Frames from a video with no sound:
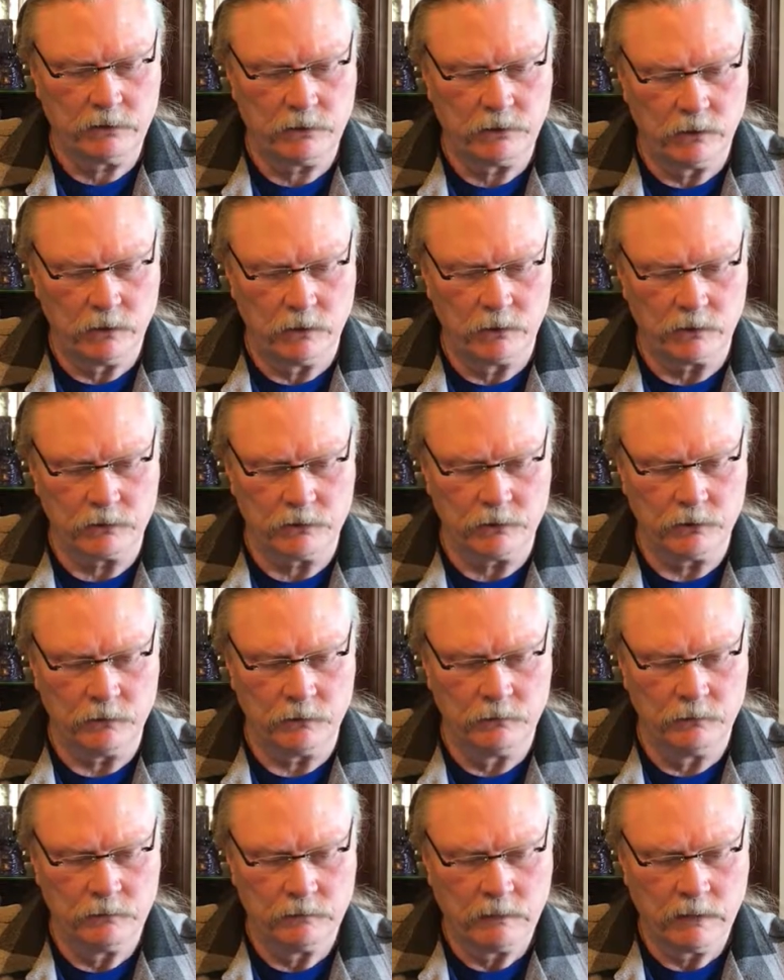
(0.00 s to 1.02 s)
to look
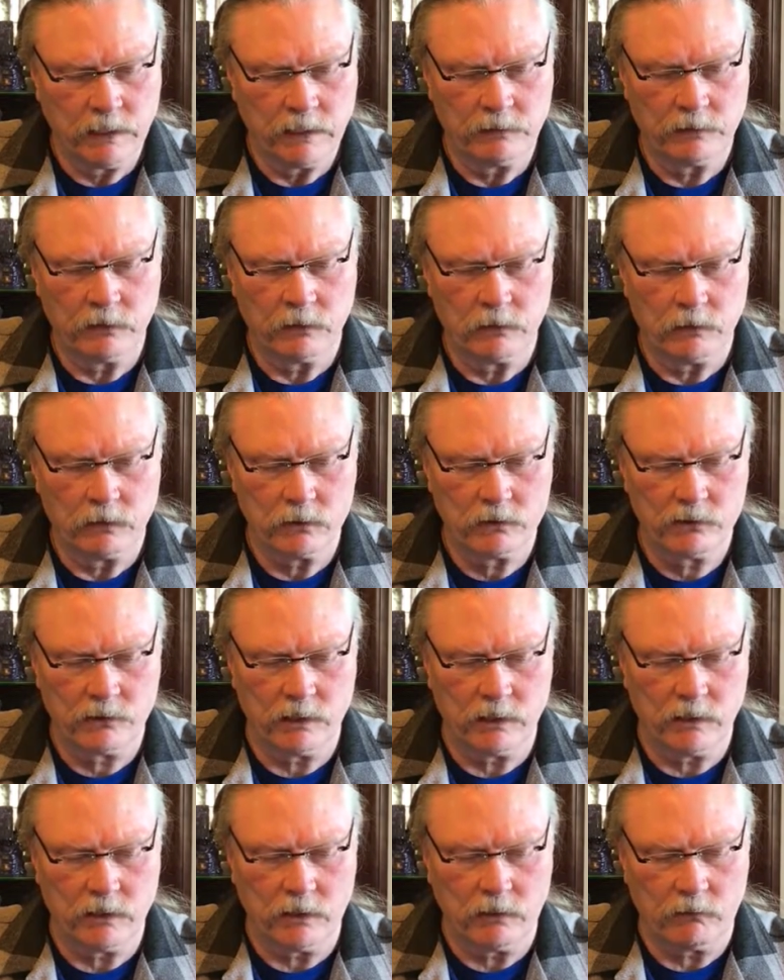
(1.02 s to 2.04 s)
to. And the Lord
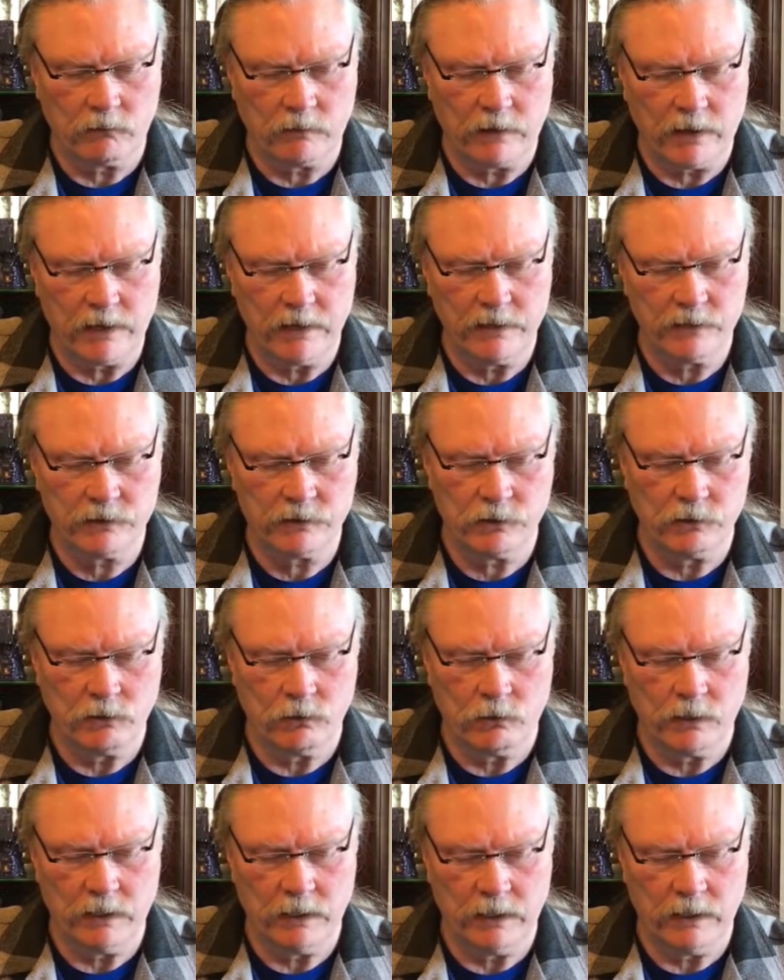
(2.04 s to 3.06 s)
said, "Arise,
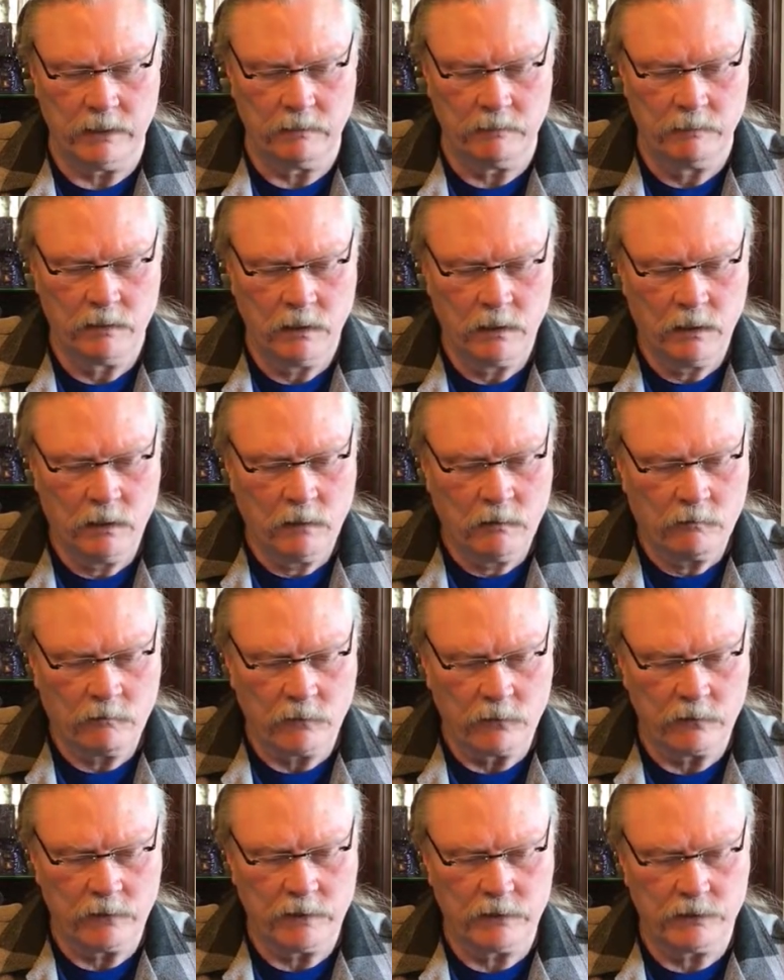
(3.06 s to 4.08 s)
anoint him,
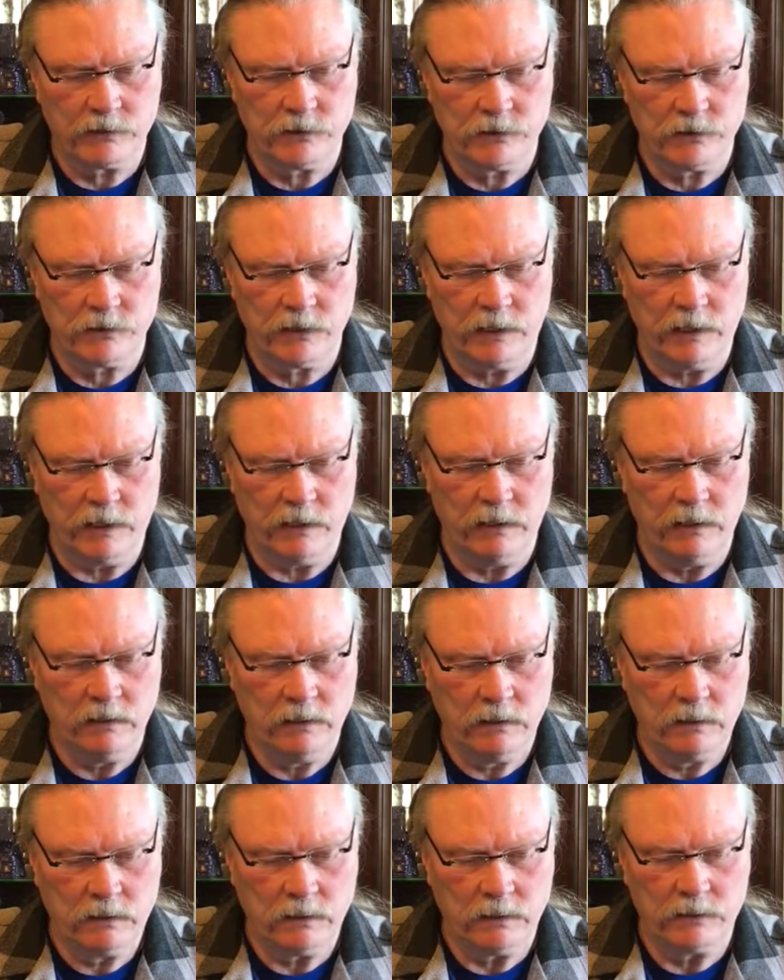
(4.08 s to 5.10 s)
for this is he
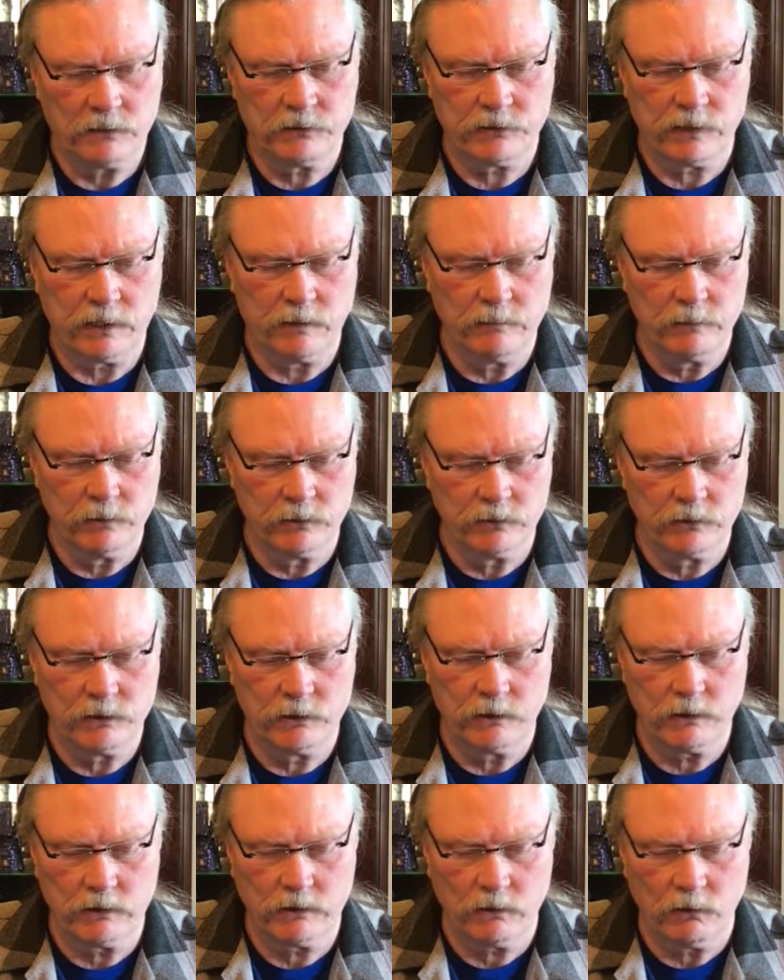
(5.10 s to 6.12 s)
Then Samuel
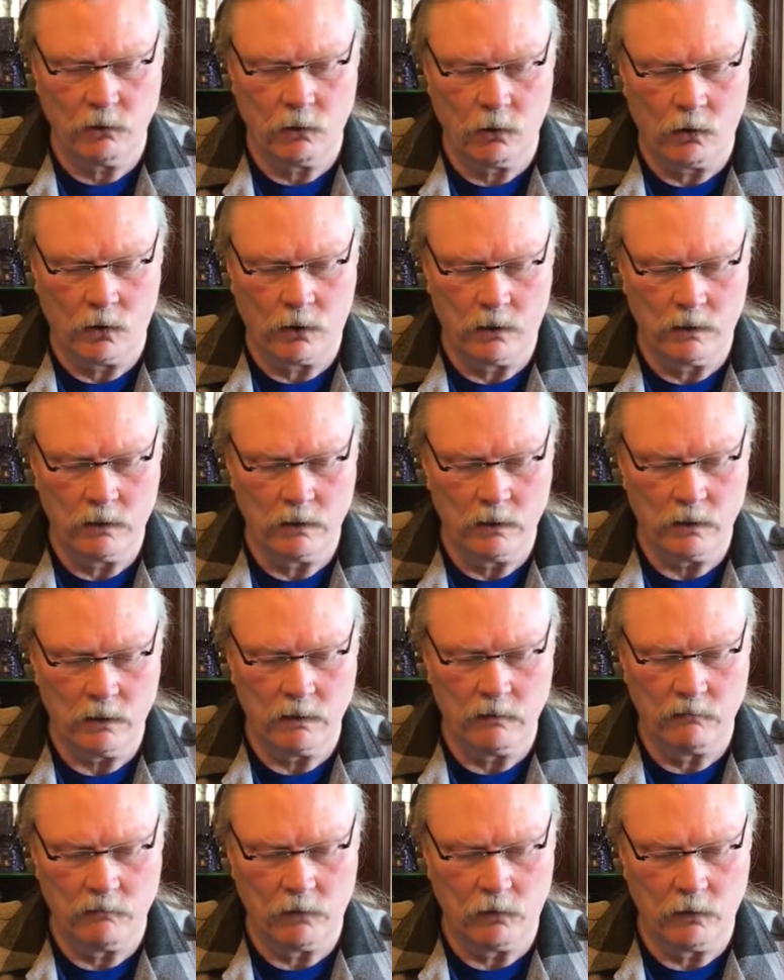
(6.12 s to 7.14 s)
took the horn
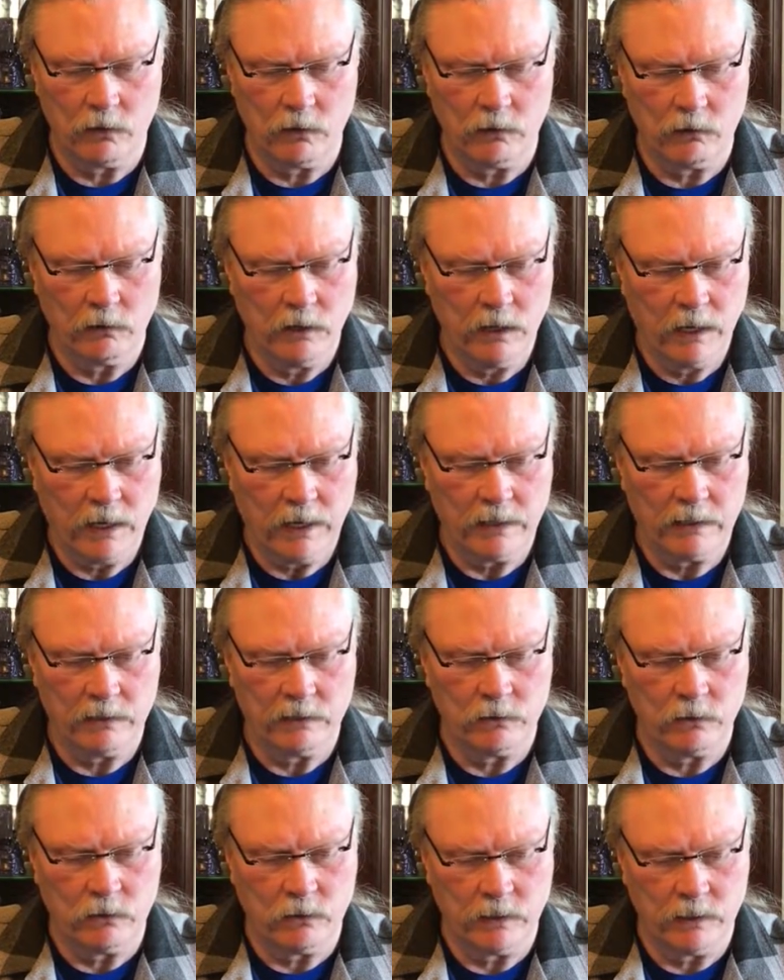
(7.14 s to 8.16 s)
of oil and
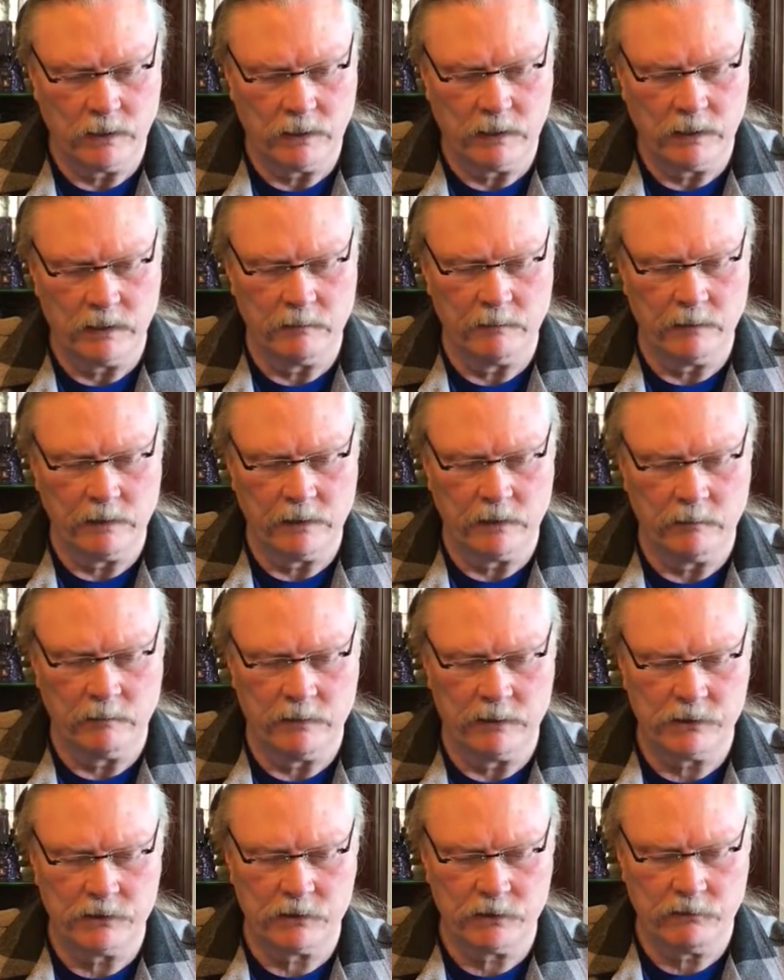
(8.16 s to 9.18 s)
anointed him in the
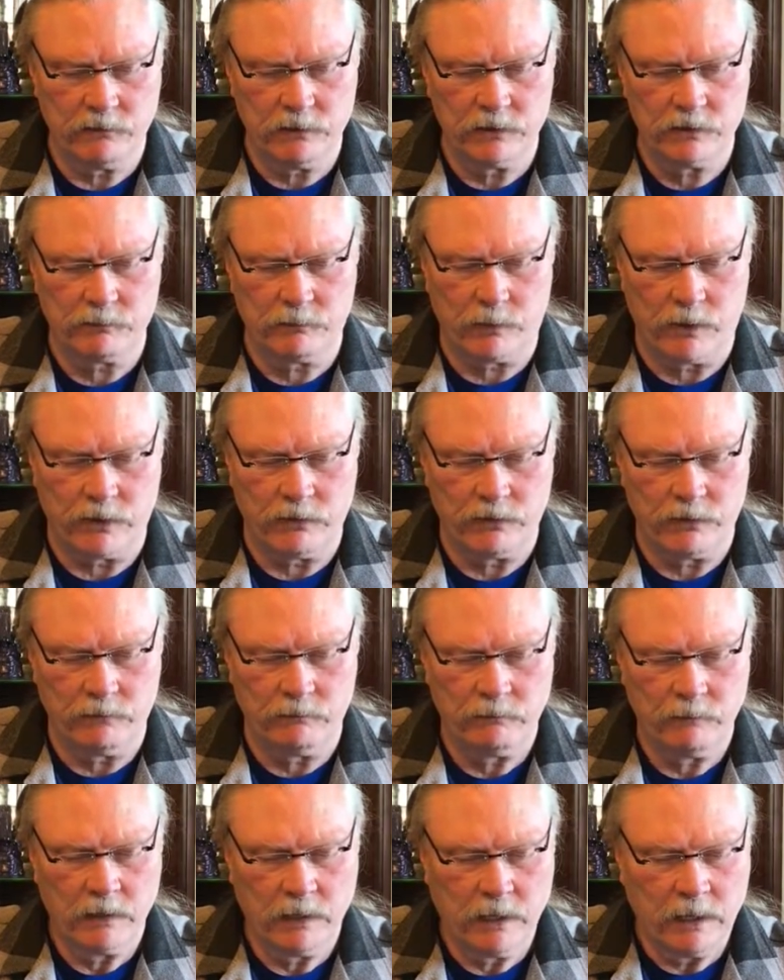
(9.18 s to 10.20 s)
midst of his
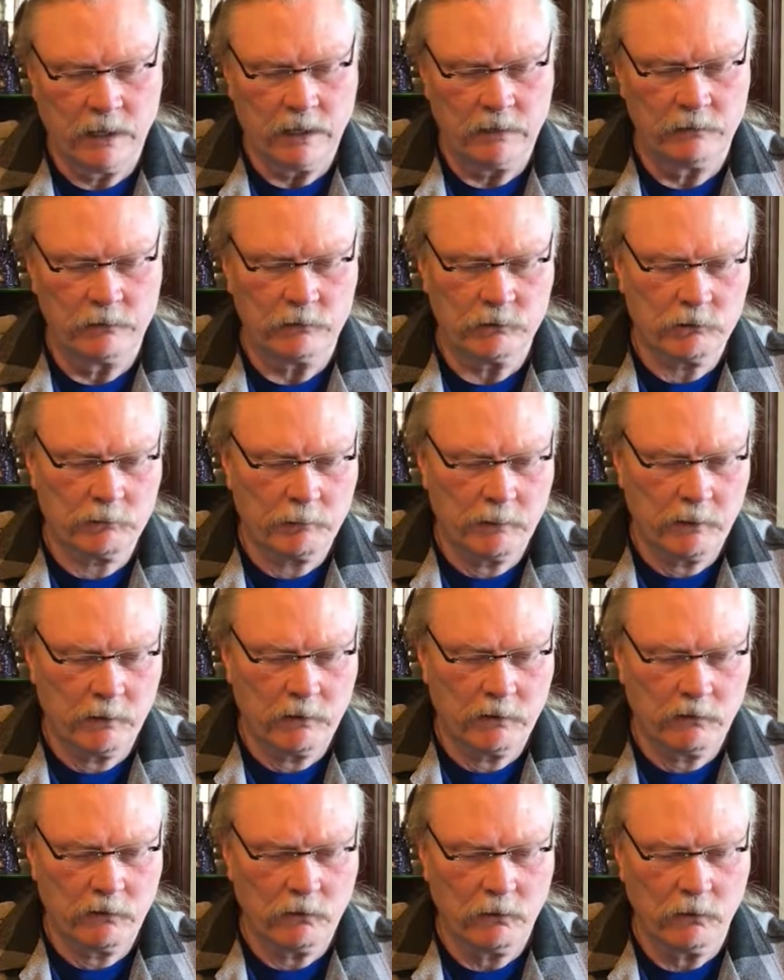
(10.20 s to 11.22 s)
brethren, and the
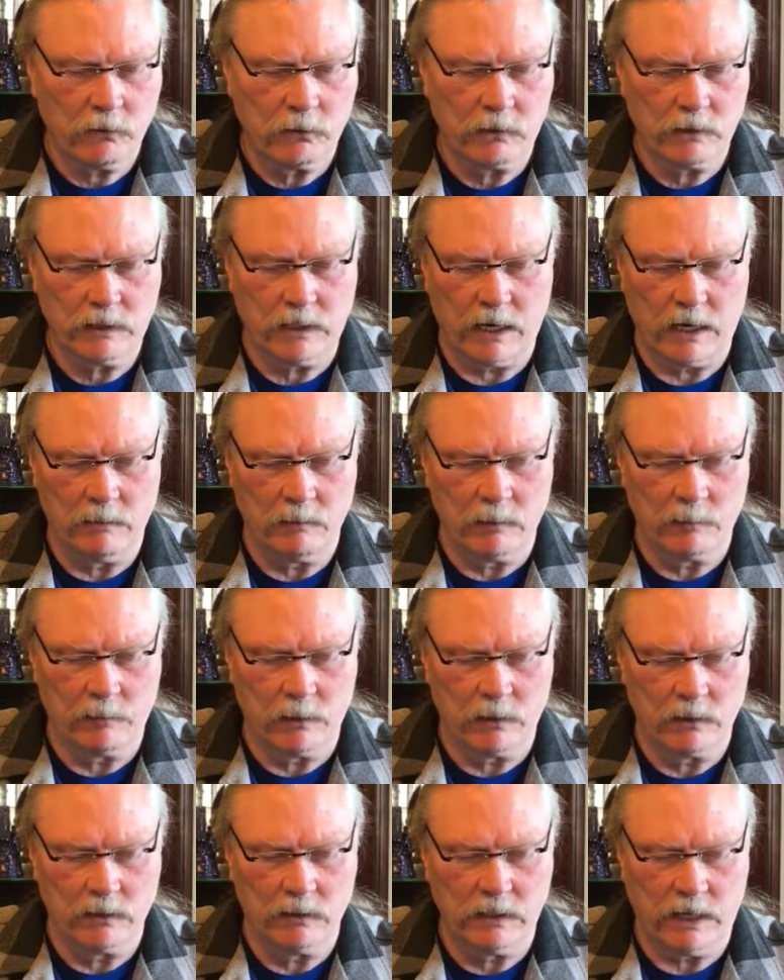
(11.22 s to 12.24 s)
Spirit of the Lord came
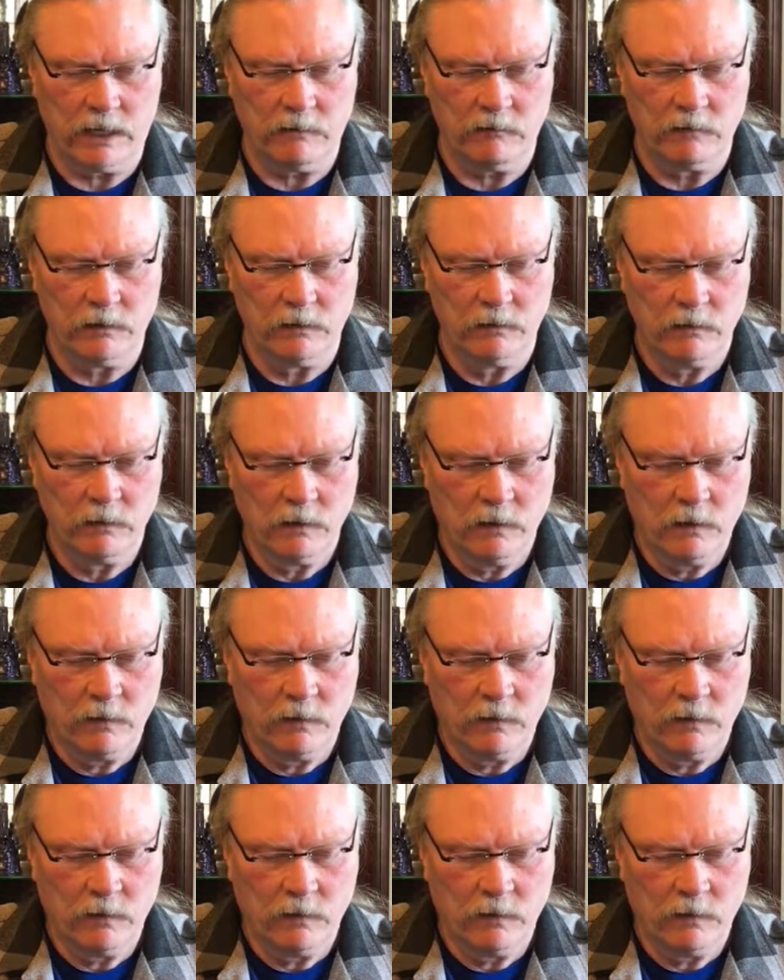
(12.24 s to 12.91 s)
upon David